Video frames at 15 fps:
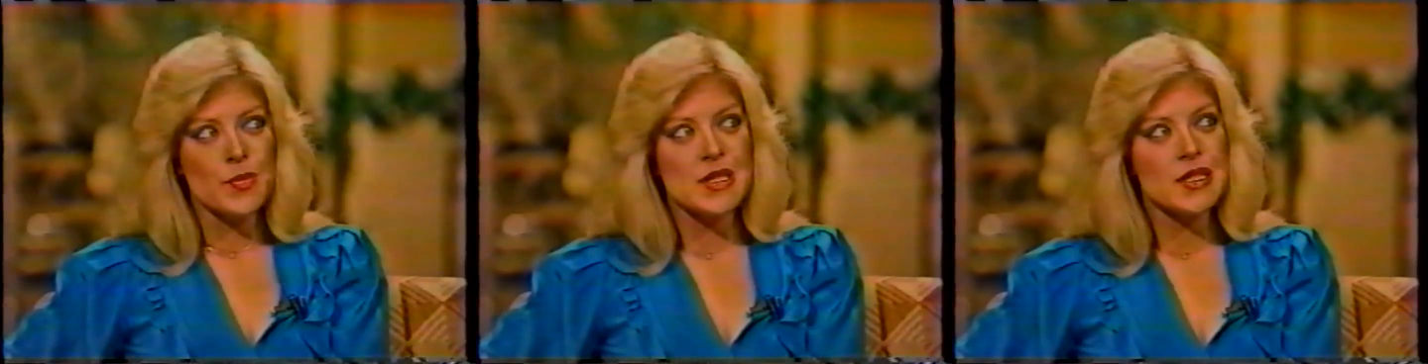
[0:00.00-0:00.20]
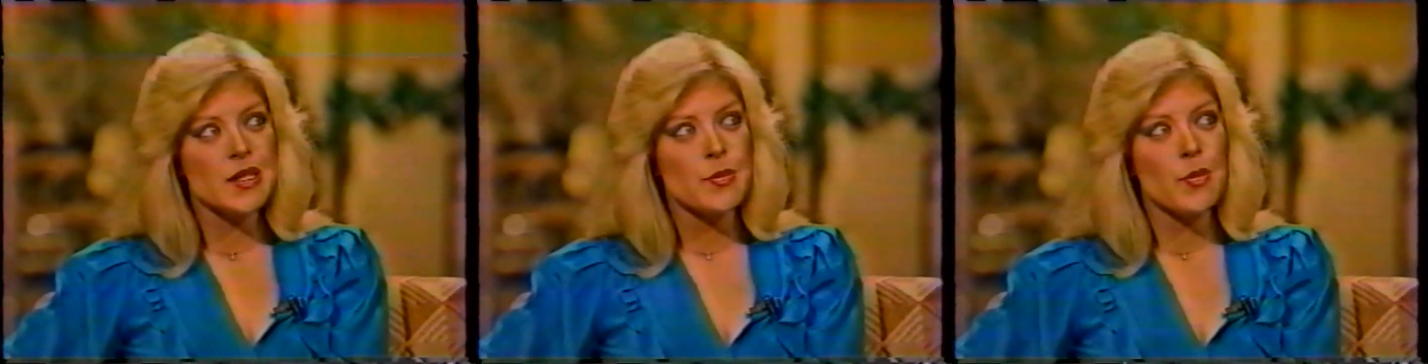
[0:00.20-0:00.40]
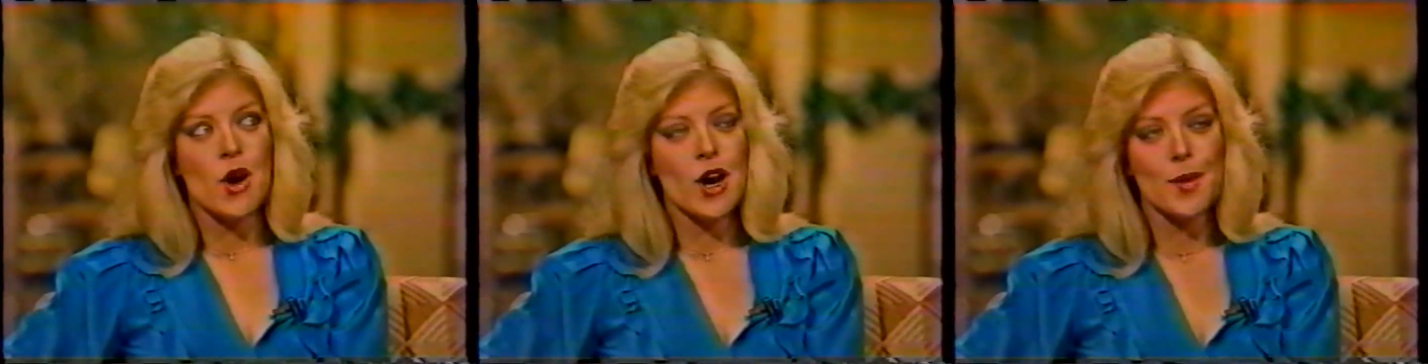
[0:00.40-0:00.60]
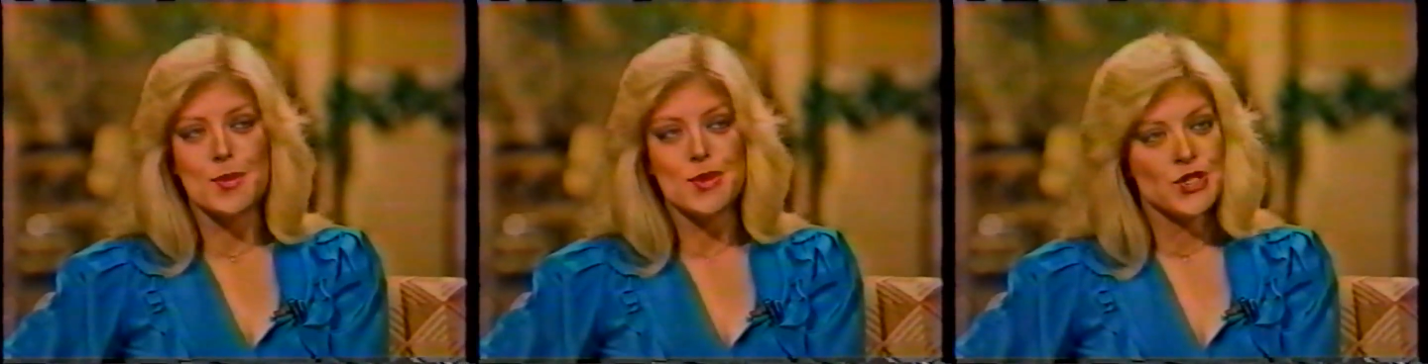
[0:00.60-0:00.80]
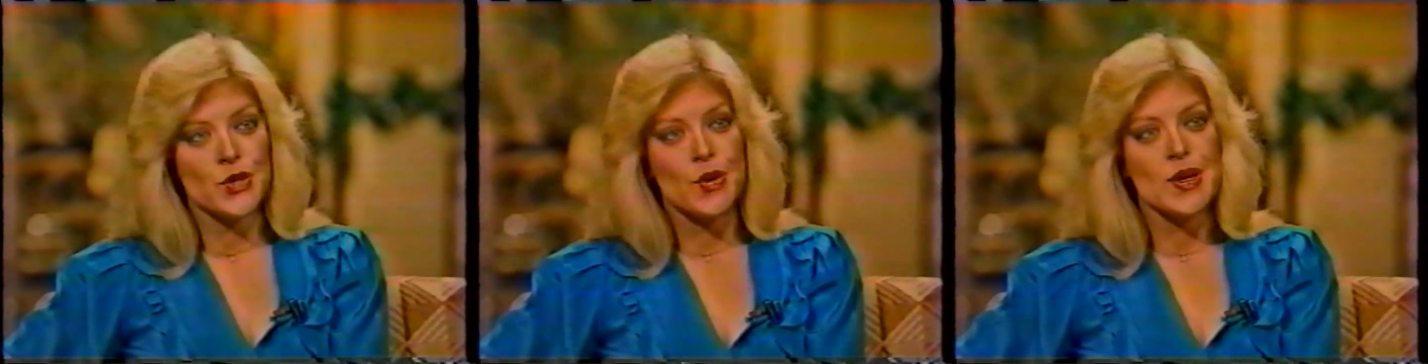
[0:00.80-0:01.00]
some horrible
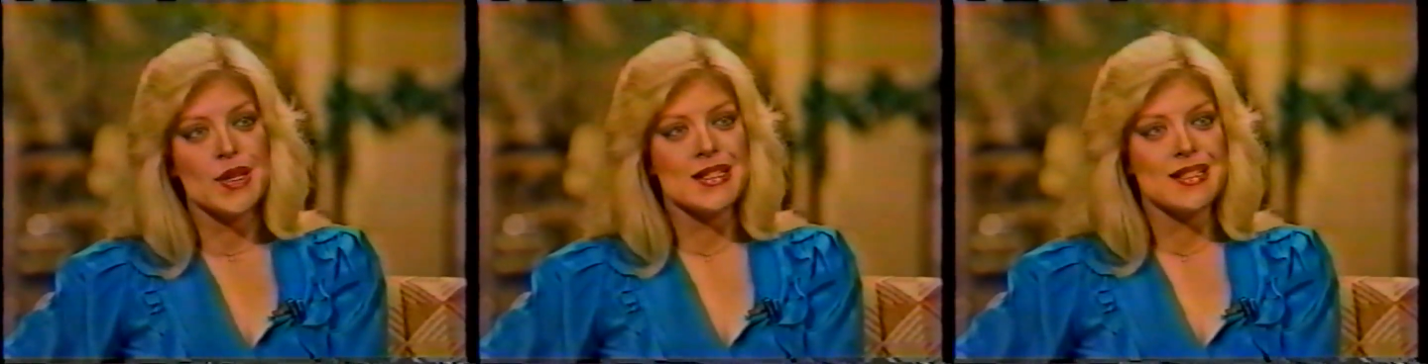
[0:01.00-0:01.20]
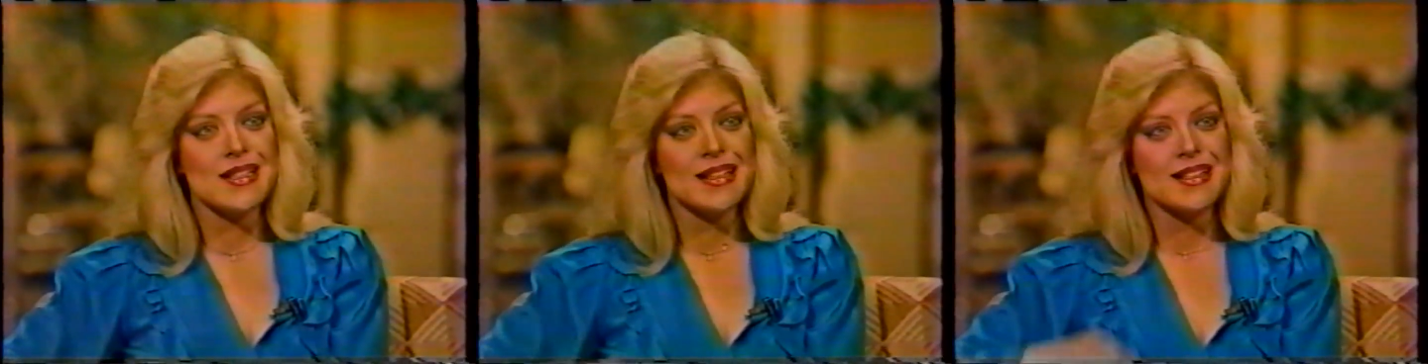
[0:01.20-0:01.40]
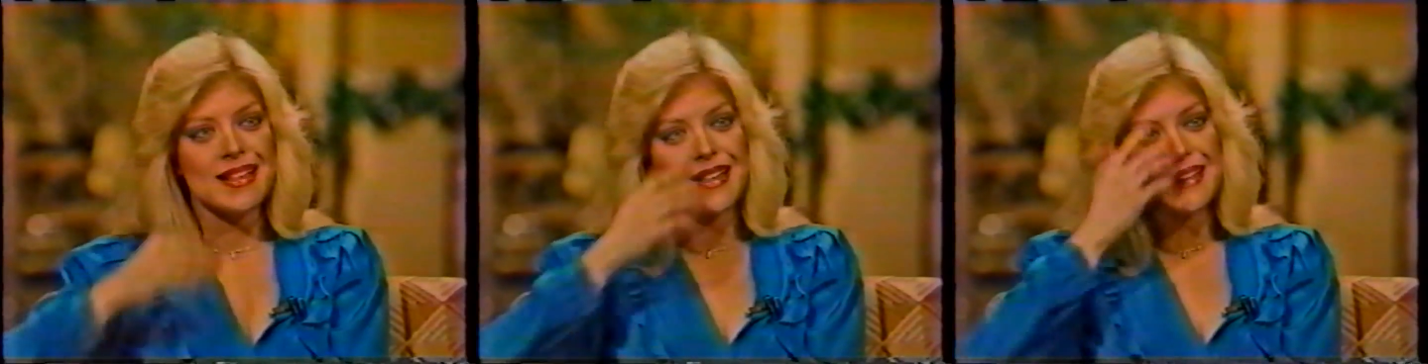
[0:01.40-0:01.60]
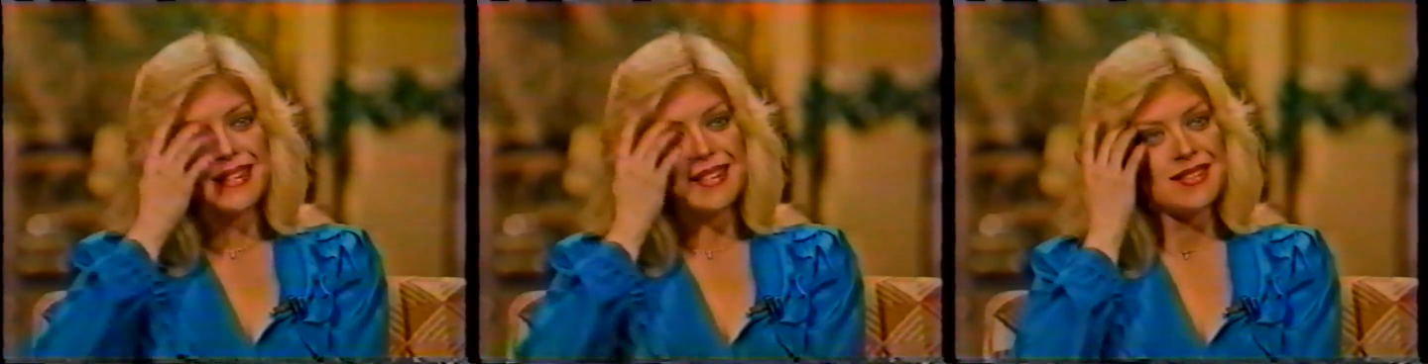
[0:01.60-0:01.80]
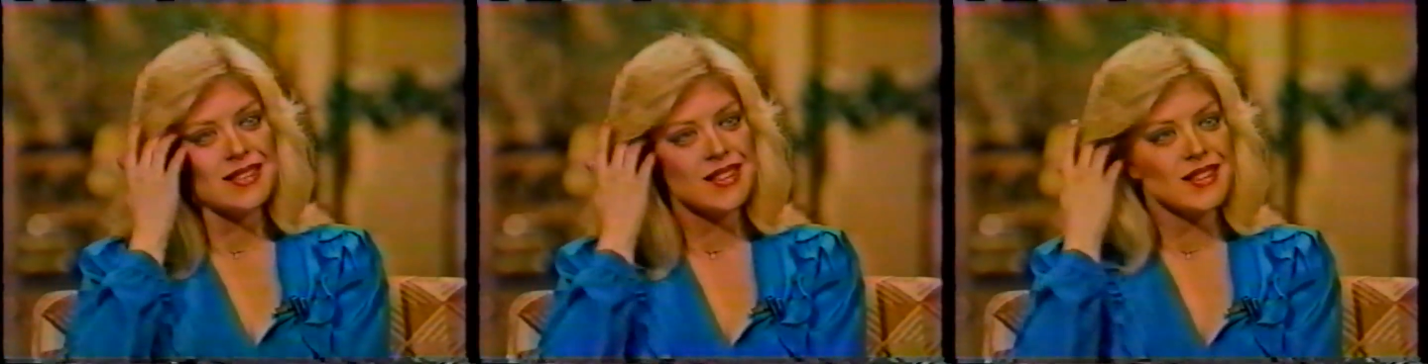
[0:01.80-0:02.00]
stories, and uh,
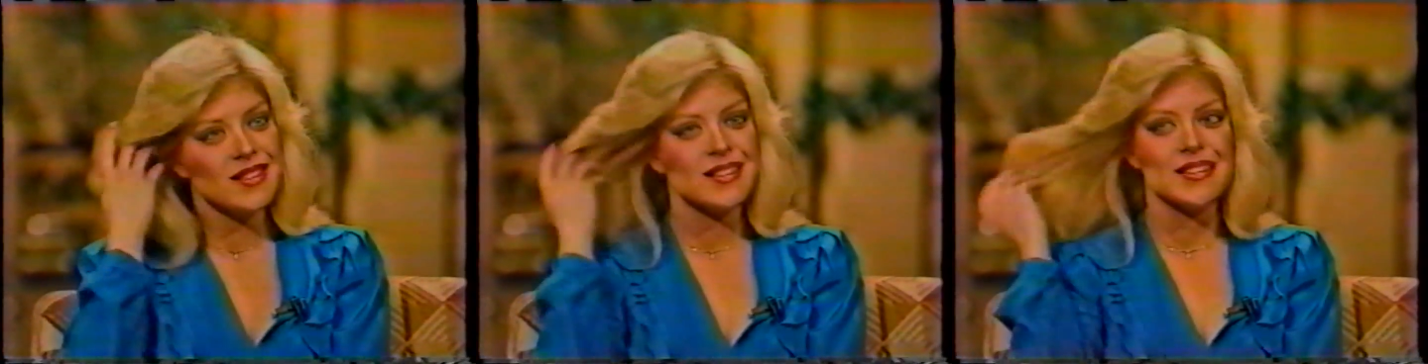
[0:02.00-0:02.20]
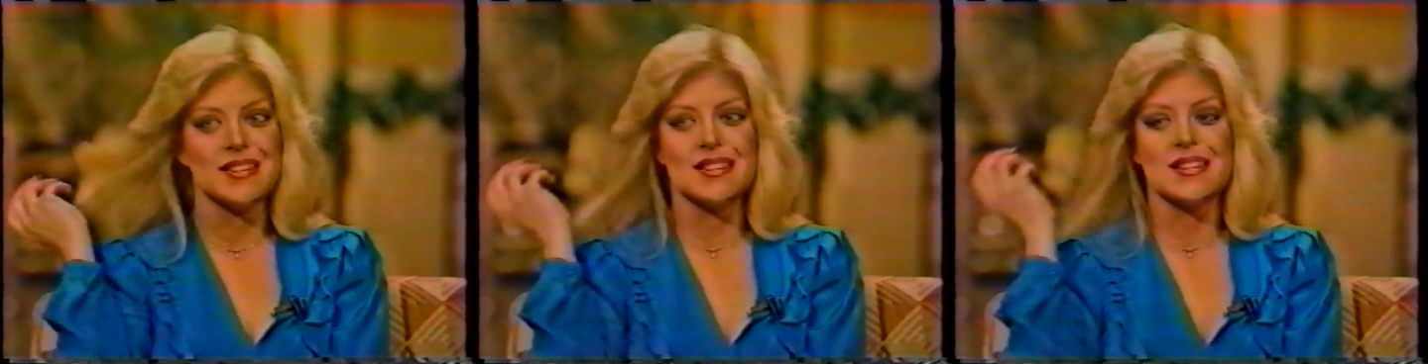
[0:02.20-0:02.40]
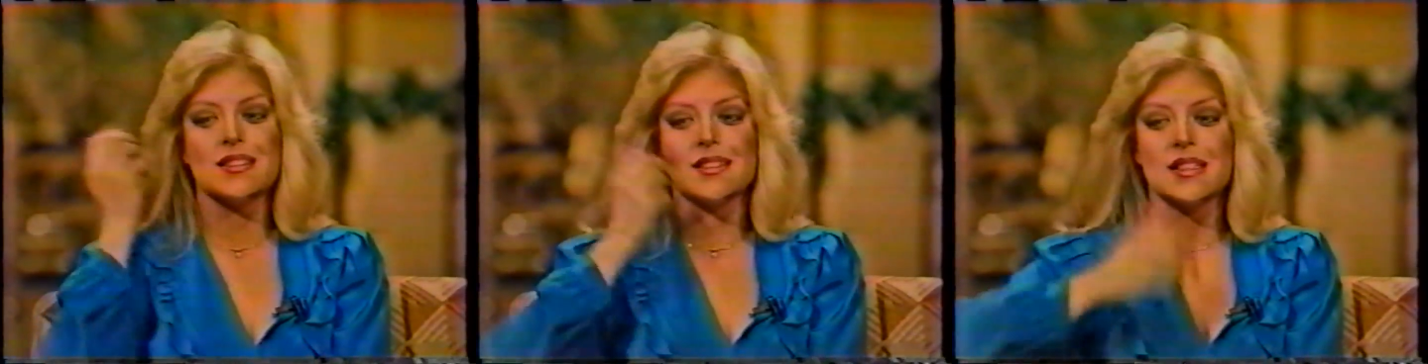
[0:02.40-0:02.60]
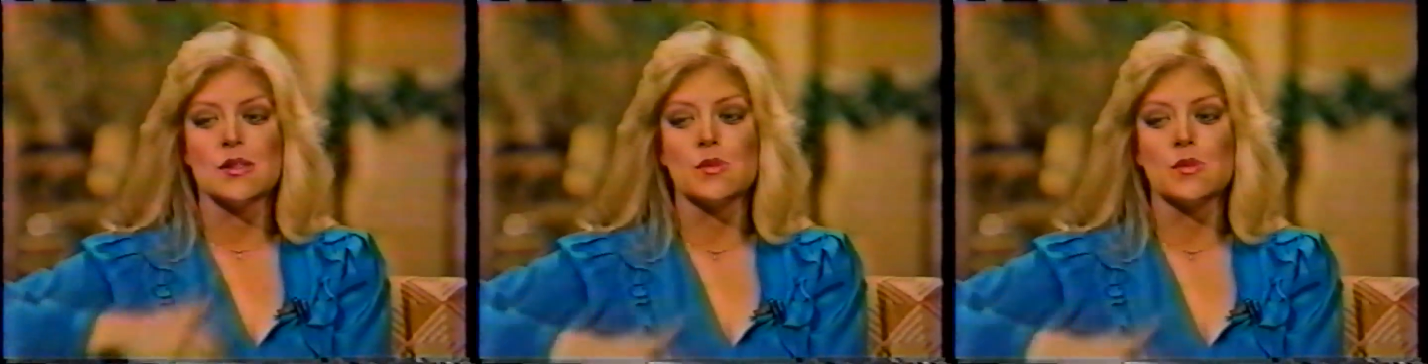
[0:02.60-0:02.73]
the